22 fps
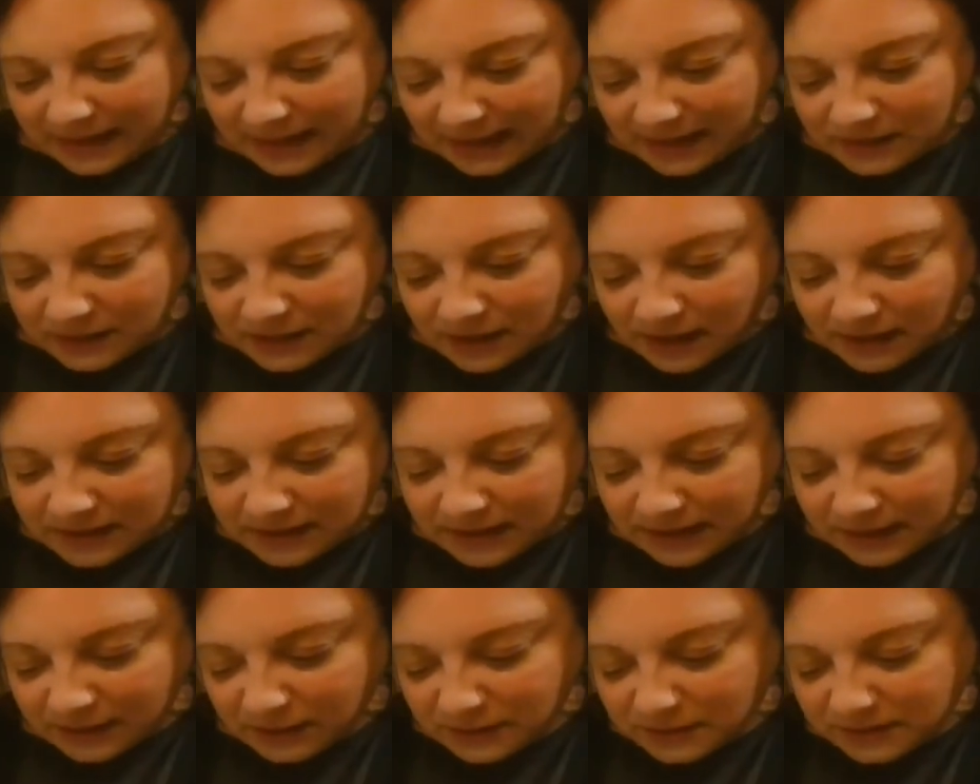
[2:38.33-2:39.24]
And on a
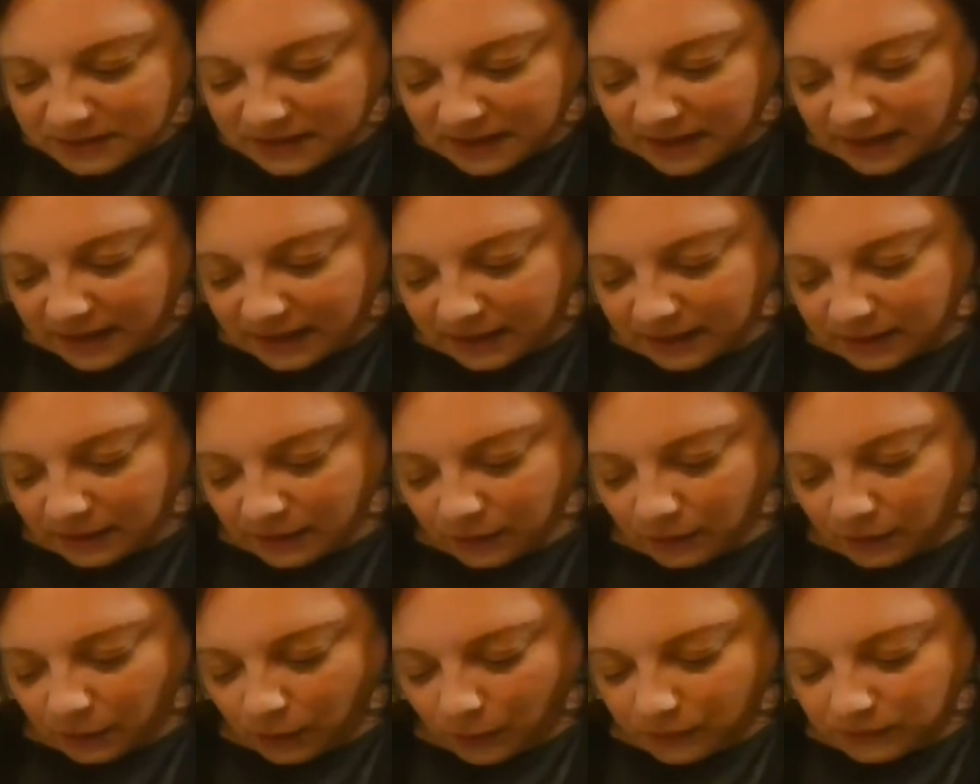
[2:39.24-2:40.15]
hillside,
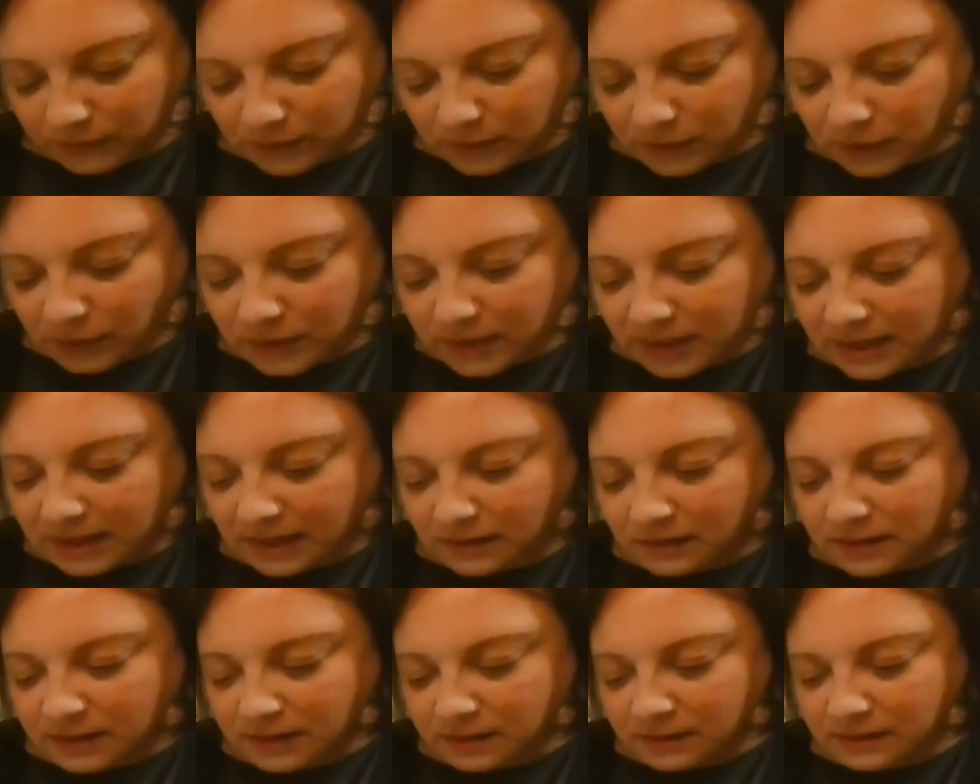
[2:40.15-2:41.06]
overlooking
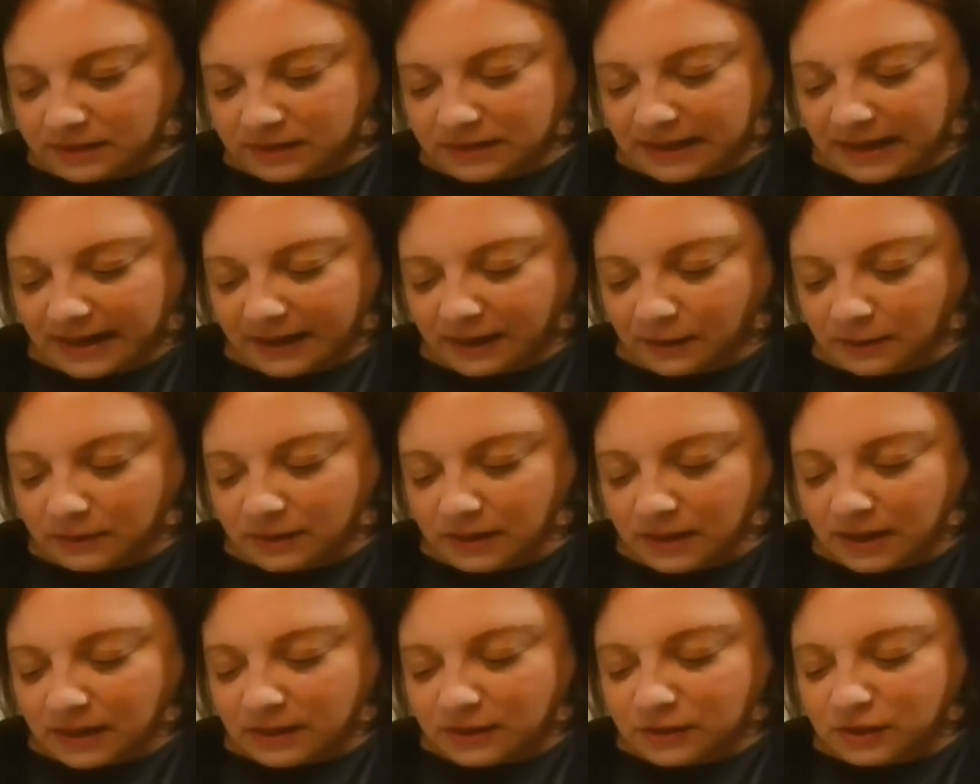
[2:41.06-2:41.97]
a little town,
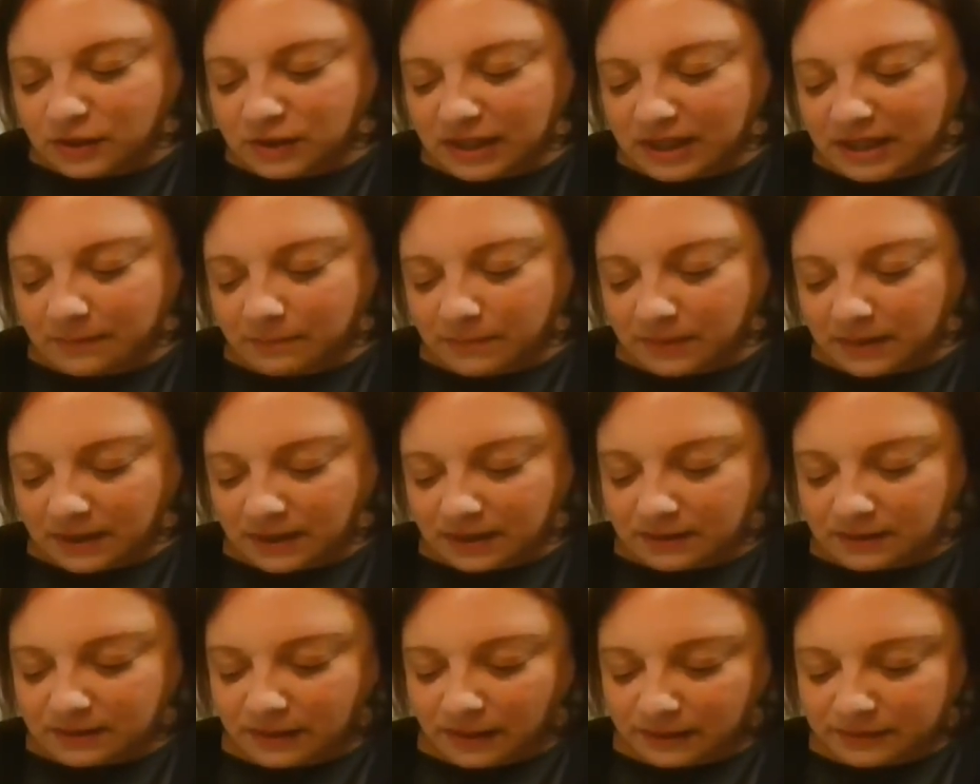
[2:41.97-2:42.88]
sheep
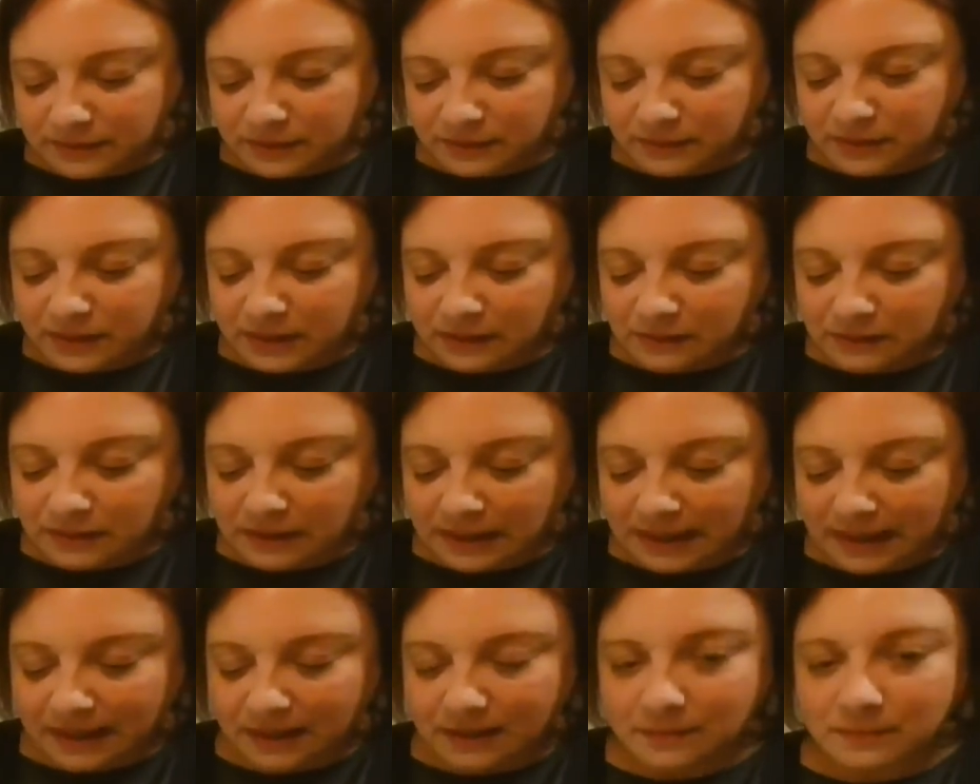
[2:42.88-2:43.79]
nuzzled their
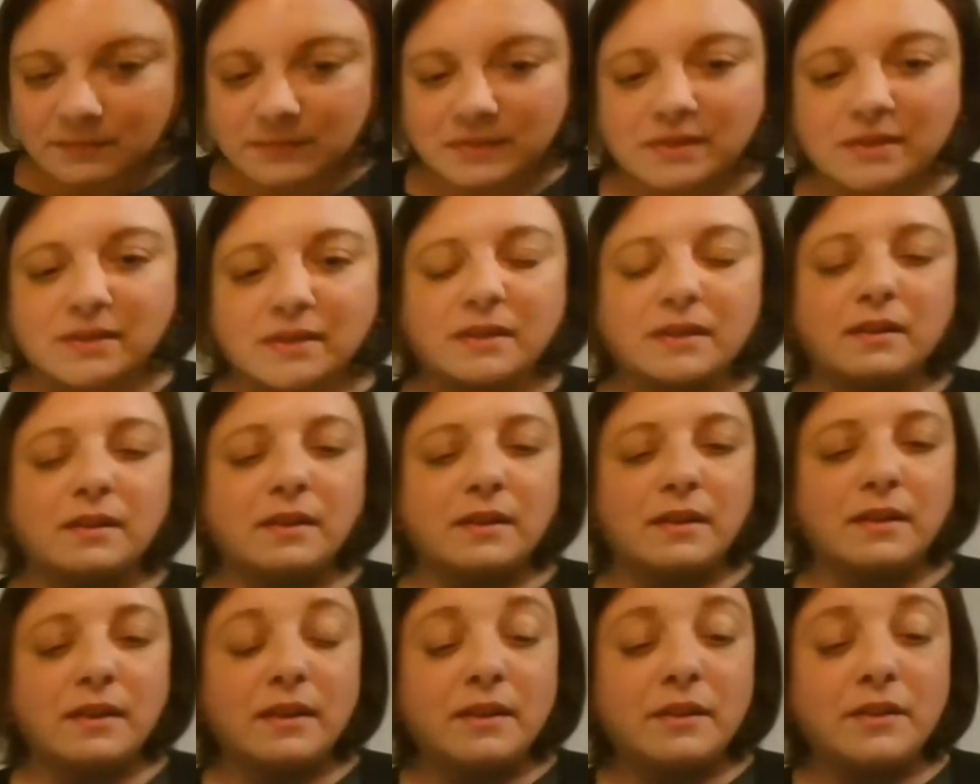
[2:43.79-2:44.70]
lambs.
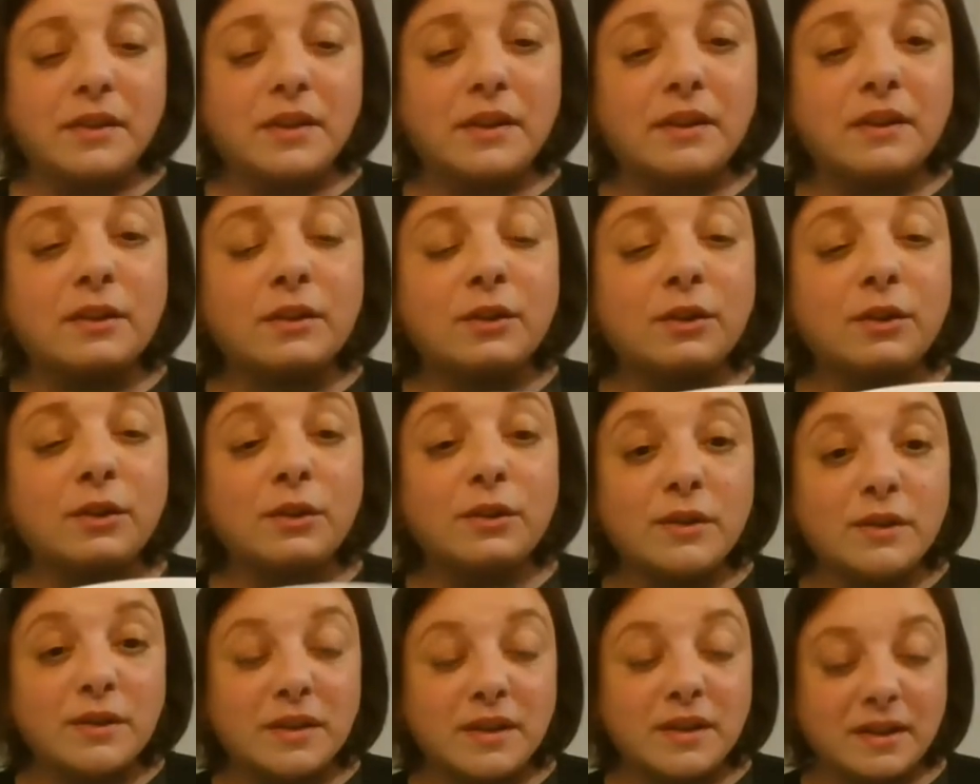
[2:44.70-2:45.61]
The
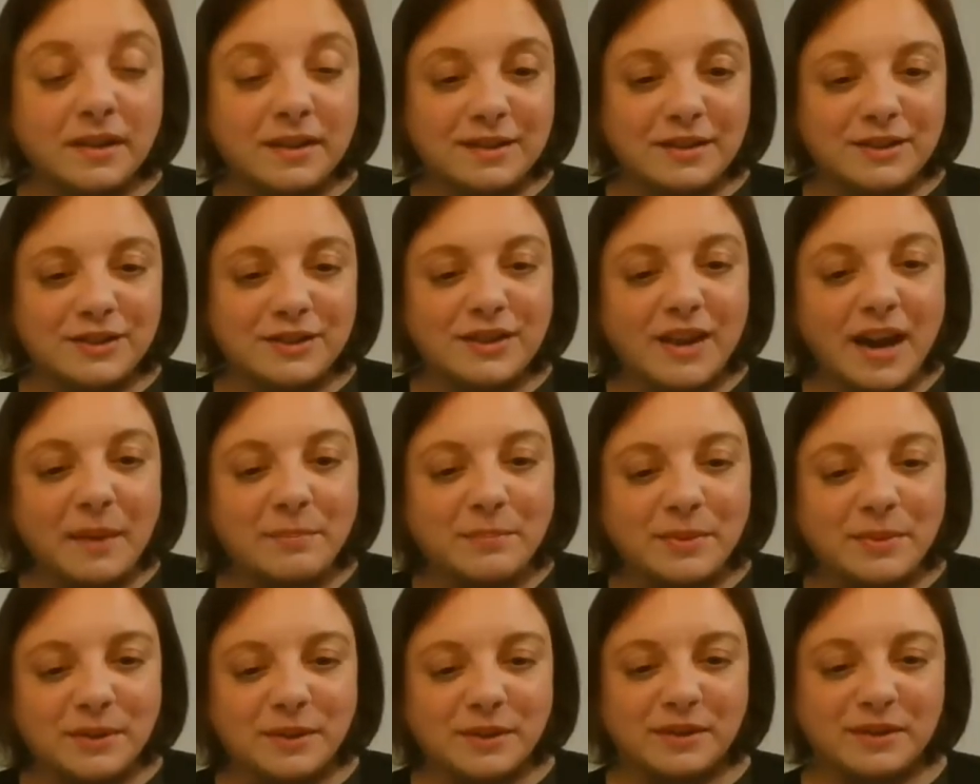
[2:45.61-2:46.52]
Good
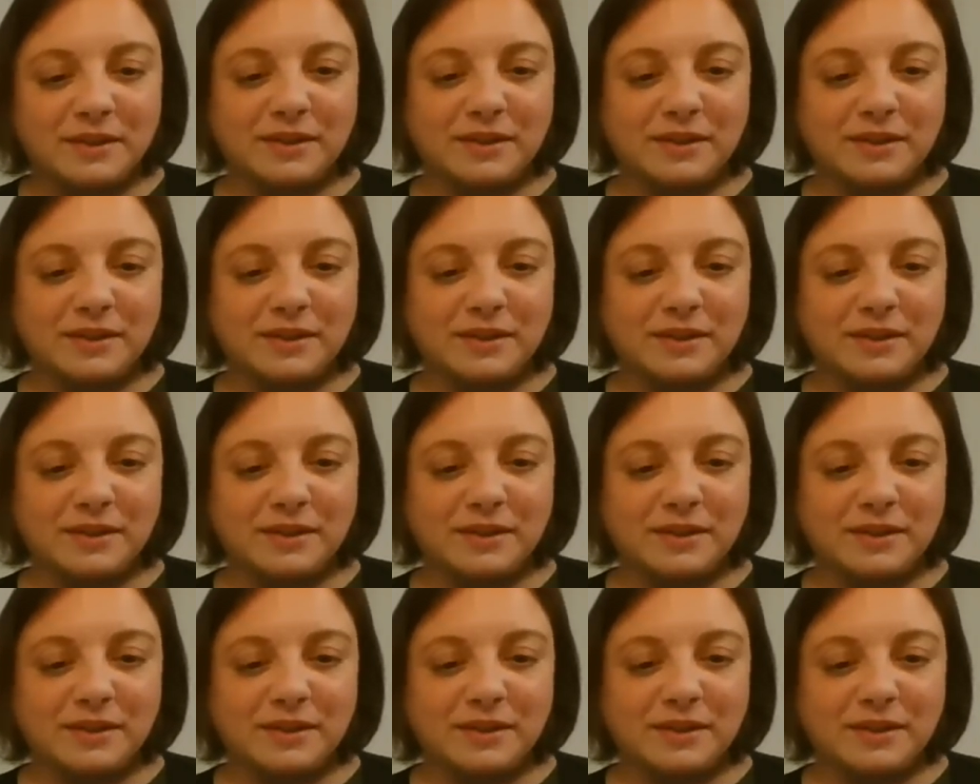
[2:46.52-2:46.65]
Shepherd.